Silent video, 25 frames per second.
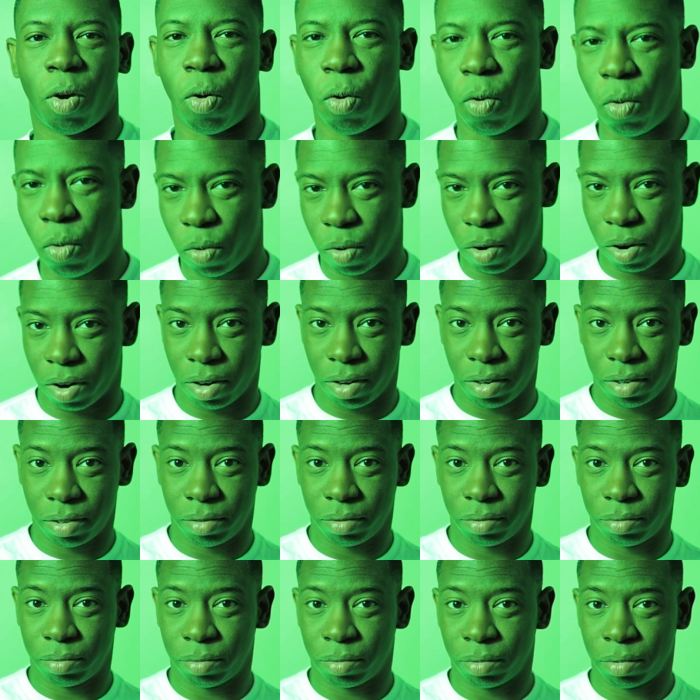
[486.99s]
Or
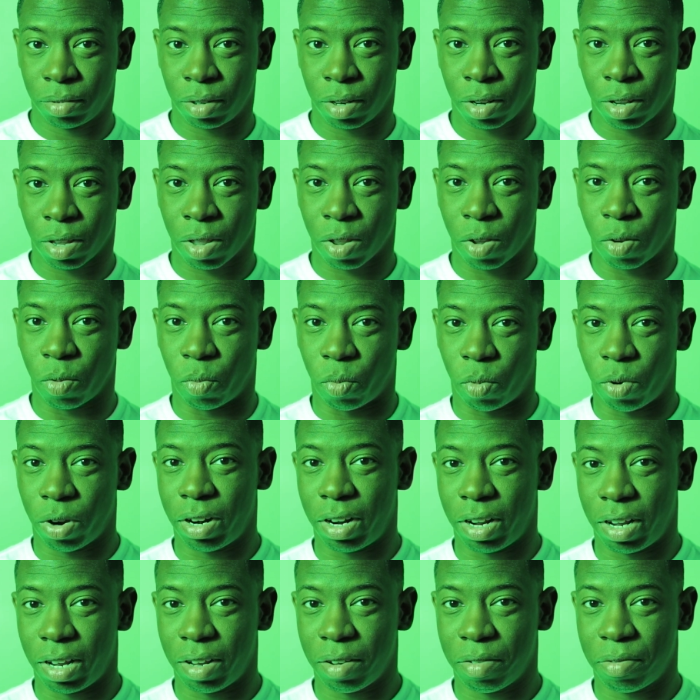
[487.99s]
what
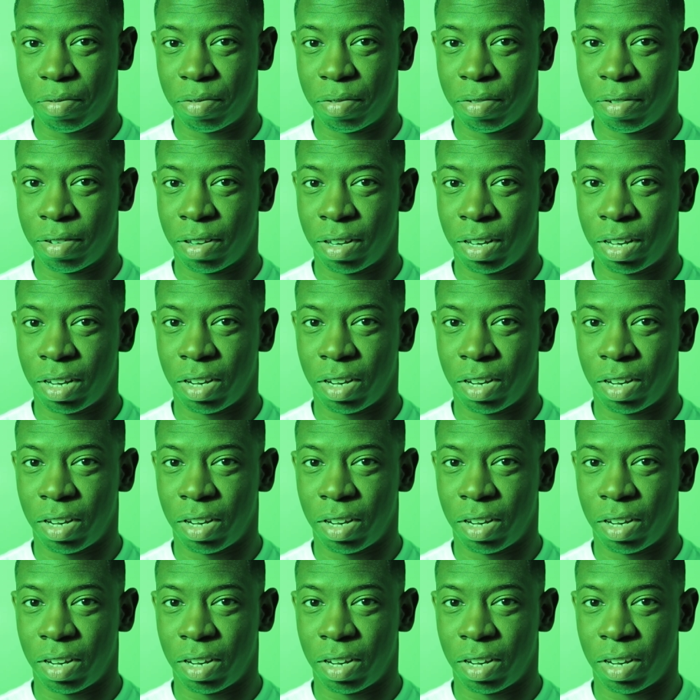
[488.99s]
if